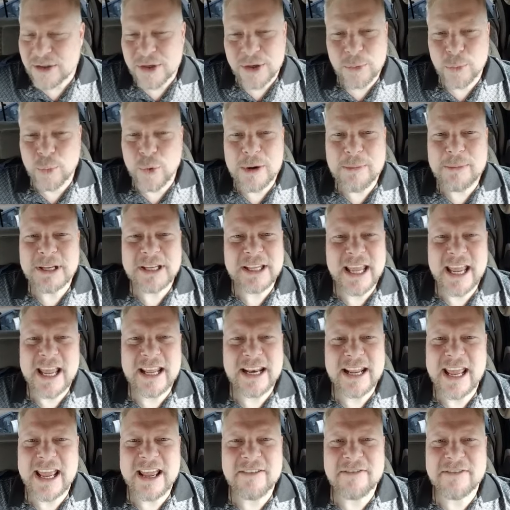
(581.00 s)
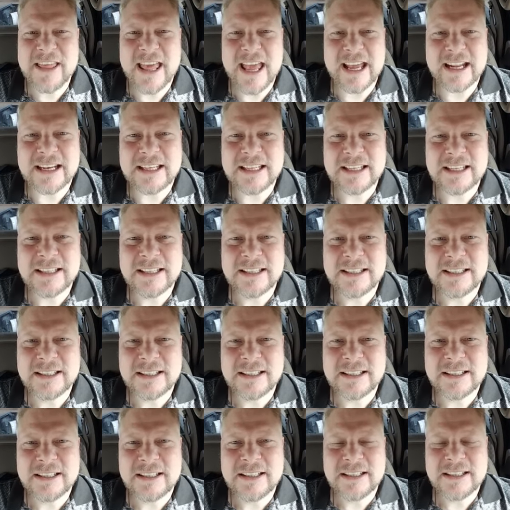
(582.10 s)
And women can't have that.
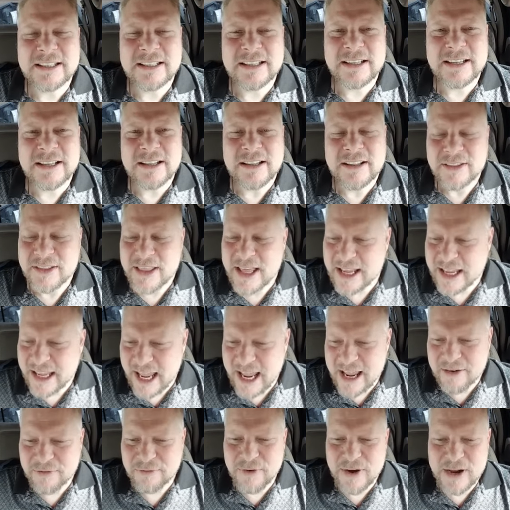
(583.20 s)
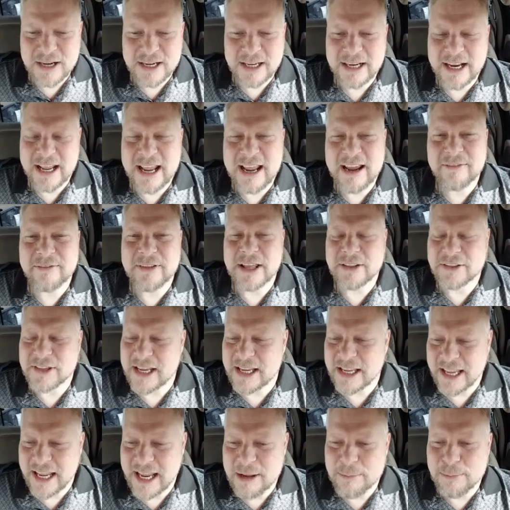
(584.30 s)
They can't fucking have that. They
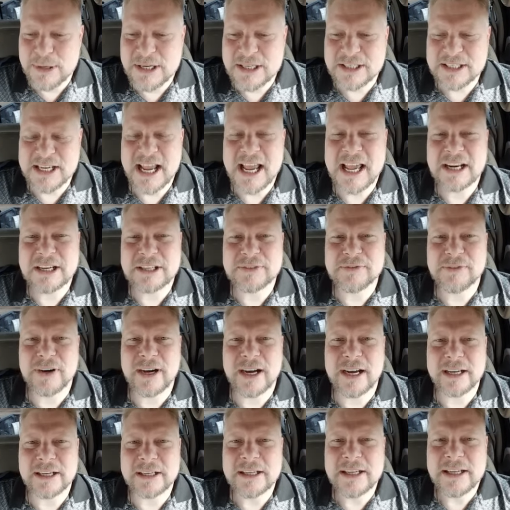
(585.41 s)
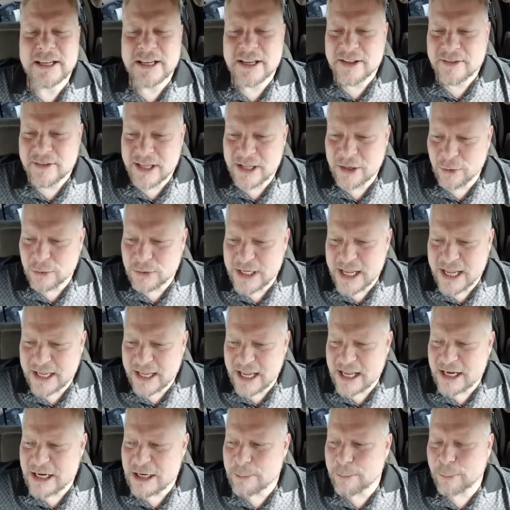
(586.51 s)
can't be satisfied they don't take
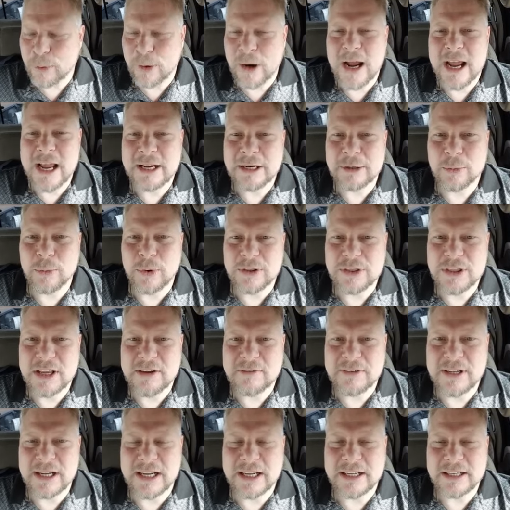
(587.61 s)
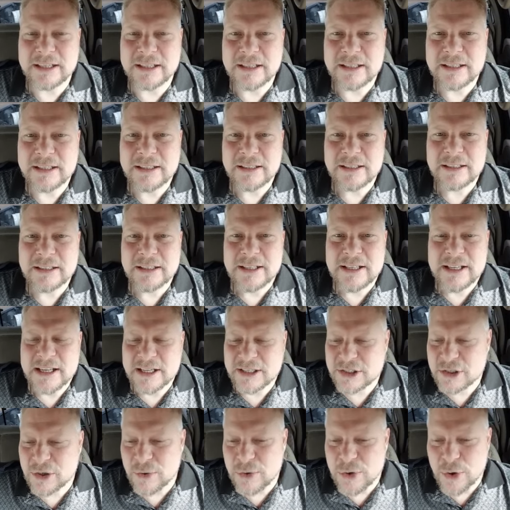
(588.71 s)
any pride in what they've done.
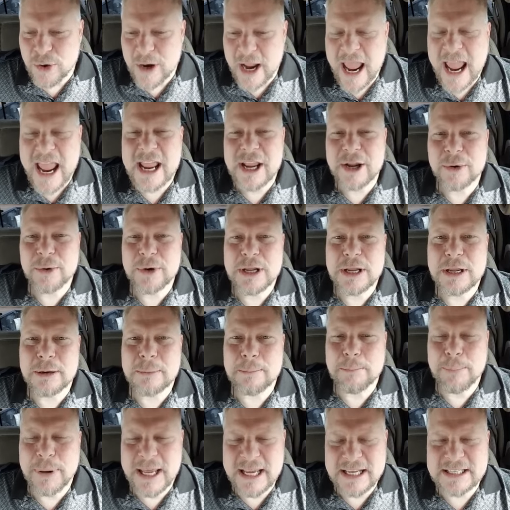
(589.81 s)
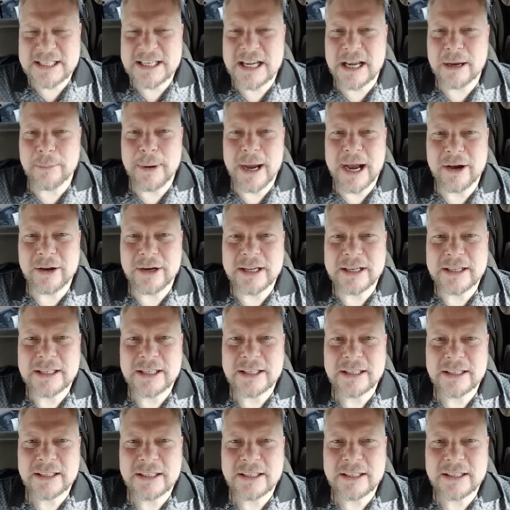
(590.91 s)
And so they're angry and pissy about it.